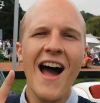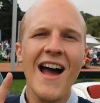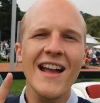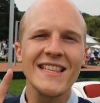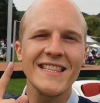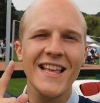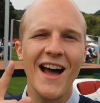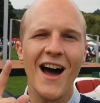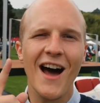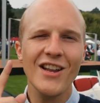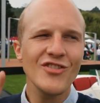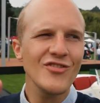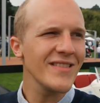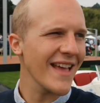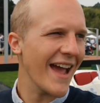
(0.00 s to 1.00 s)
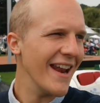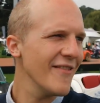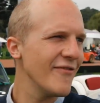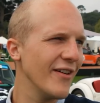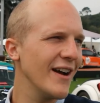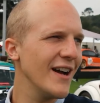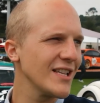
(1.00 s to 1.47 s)
It's the 100th
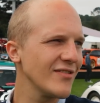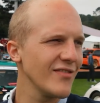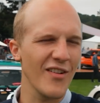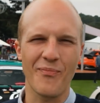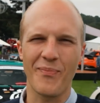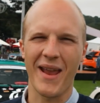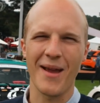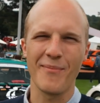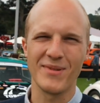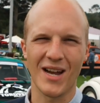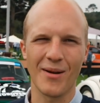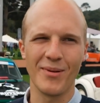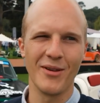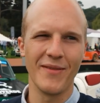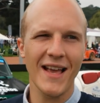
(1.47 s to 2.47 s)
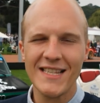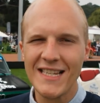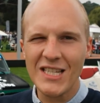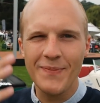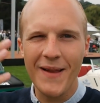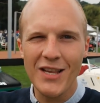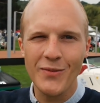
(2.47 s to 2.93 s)
anniversary of BMW. That
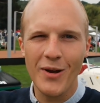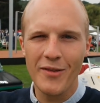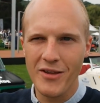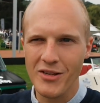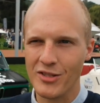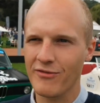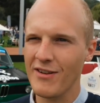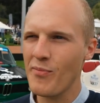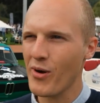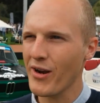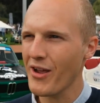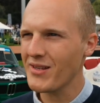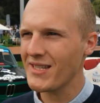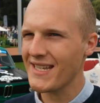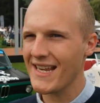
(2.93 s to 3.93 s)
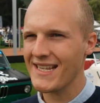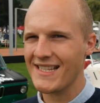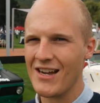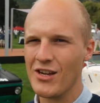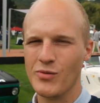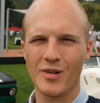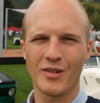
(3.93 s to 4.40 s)
explains why all those 3.0
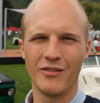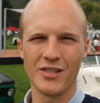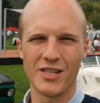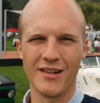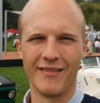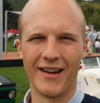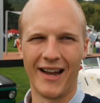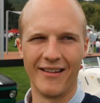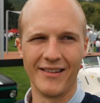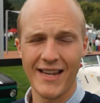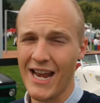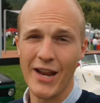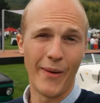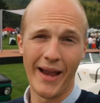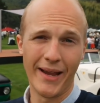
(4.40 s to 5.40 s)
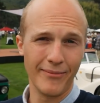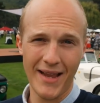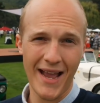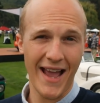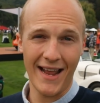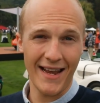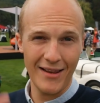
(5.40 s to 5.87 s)
CSLs were cruising around. Anyway,
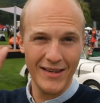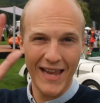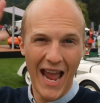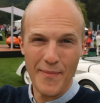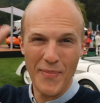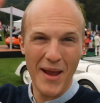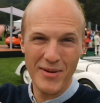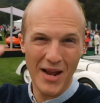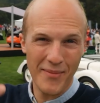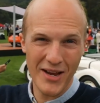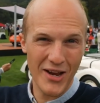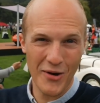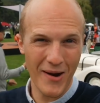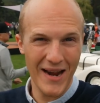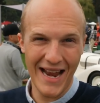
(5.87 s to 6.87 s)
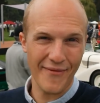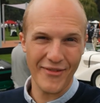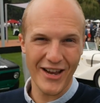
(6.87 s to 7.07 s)
yeah, yay BMW, we love